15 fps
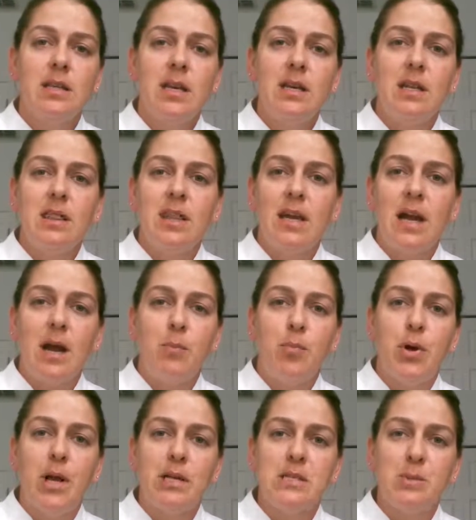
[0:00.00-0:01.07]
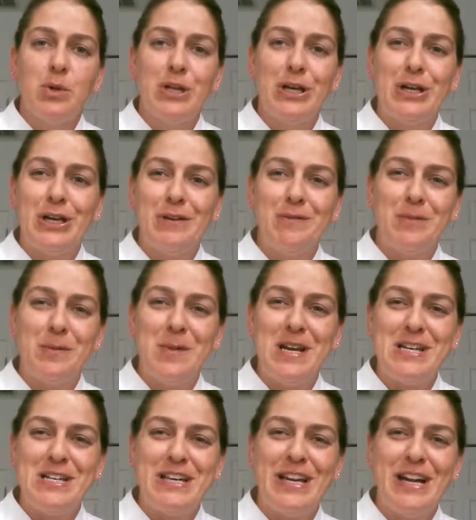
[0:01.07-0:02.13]
tend to think I put out some really good
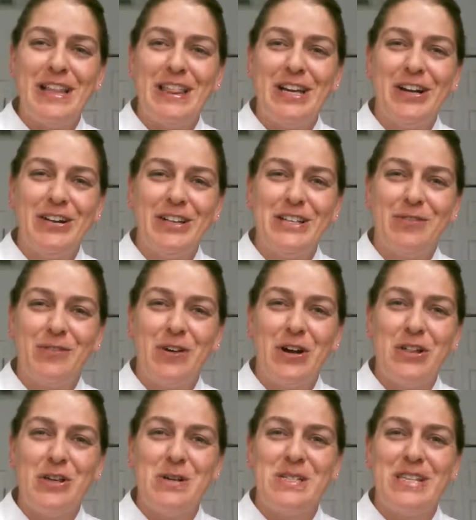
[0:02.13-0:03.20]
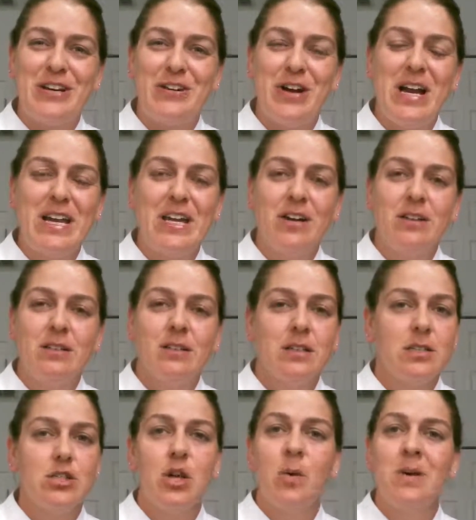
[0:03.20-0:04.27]
information out there, at least for all those that are on here,
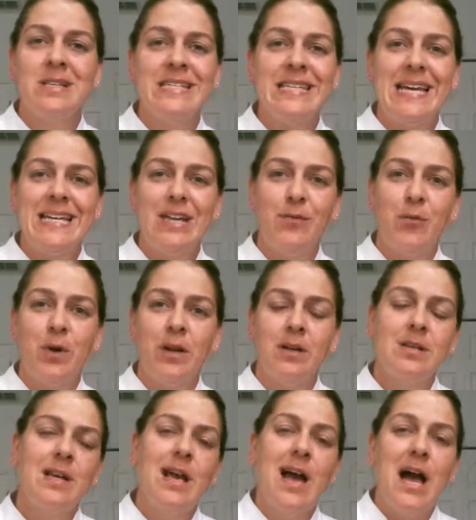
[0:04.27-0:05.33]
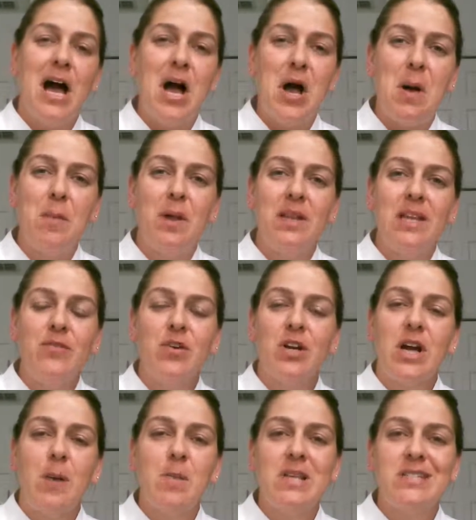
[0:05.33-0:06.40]
because no one said different. But leave
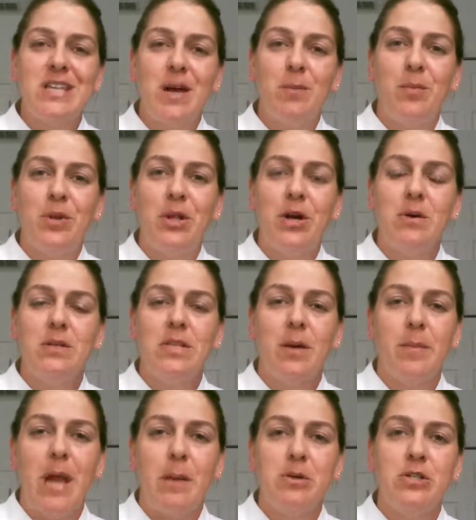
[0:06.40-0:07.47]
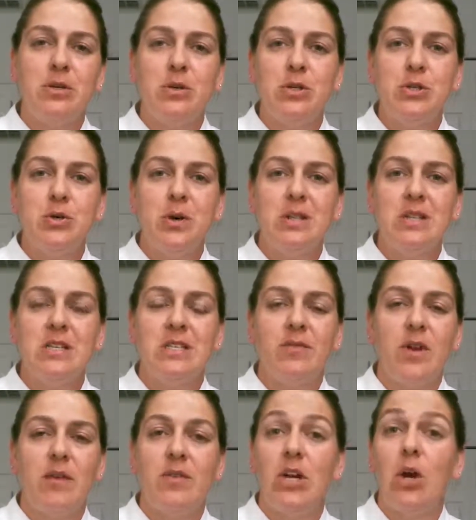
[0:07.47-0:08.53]
your comments down below. Tell me how much you enjoyed this.
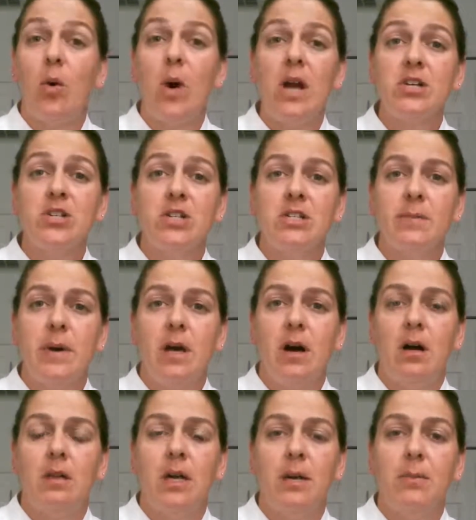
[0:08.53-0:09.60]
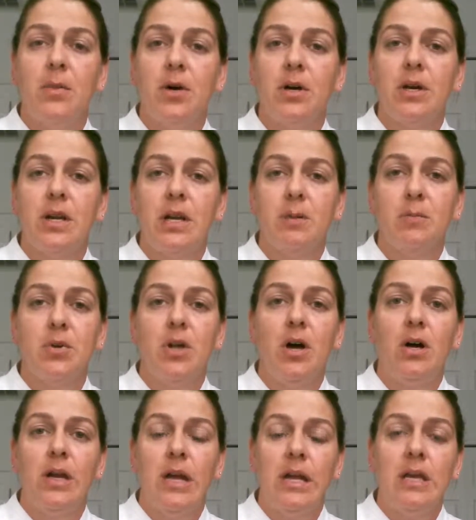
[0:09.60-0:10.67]
If you have any questions about online marketing,
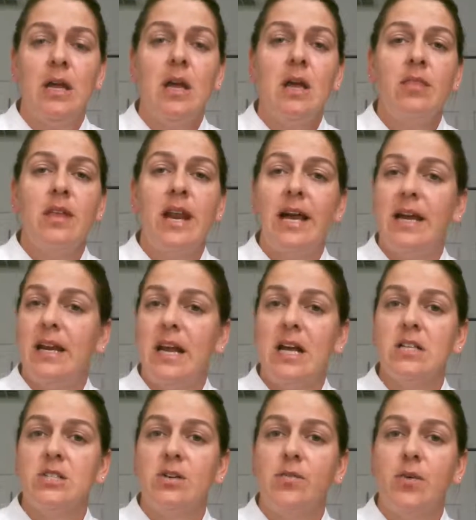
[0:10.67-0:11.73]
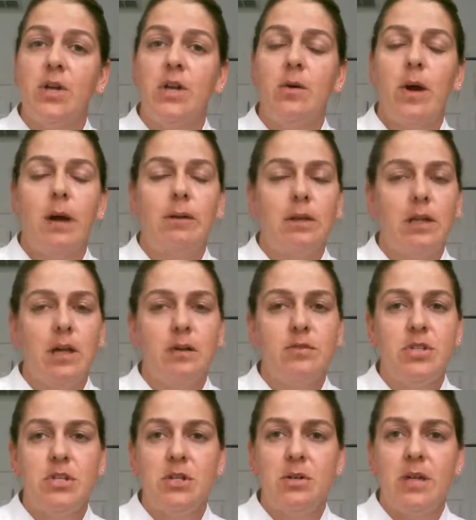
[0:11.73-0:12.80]
blogging that I can answer for you, I would
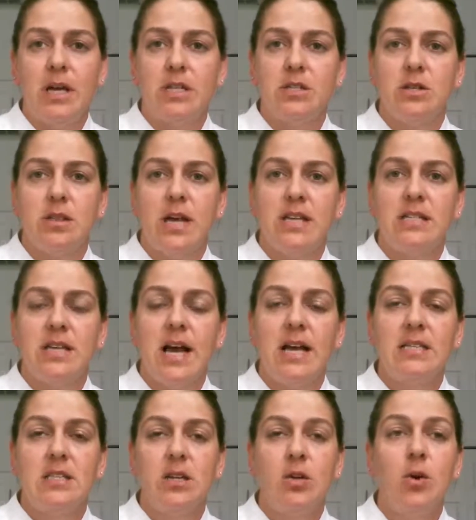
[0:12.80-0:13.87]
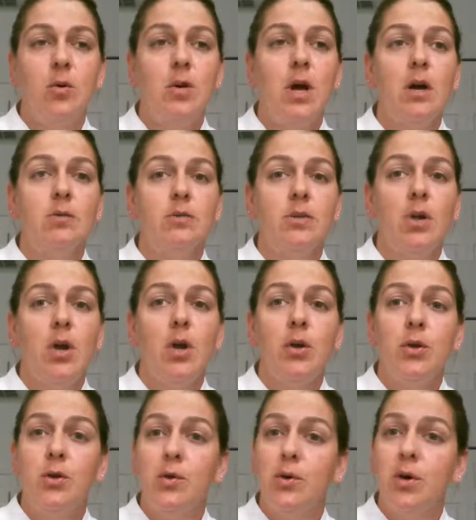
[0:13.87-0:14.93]
love to do that. So thanks, guys, and who knows,
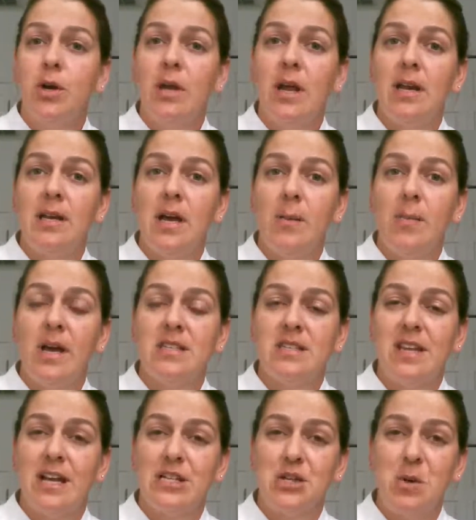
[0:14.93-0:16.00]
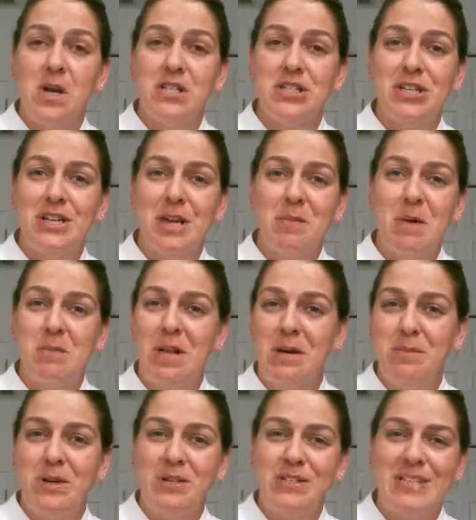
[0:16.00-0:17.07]
you could end up as the next question in my
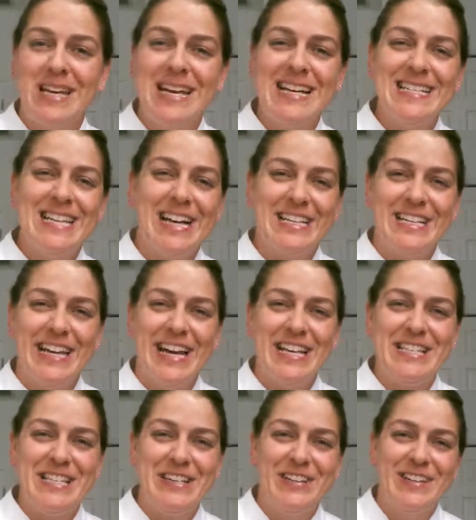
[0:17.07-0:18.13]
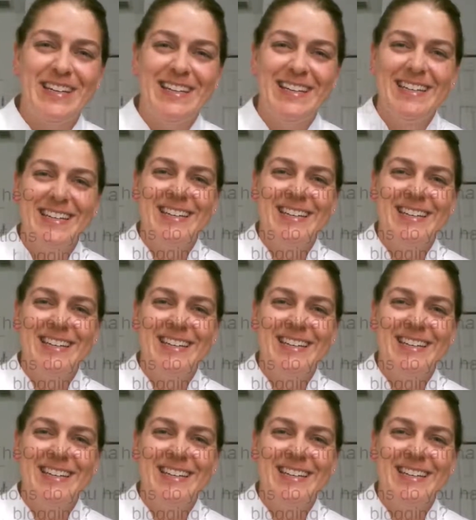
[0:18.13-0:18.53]
blog post. Talk to you guys soon.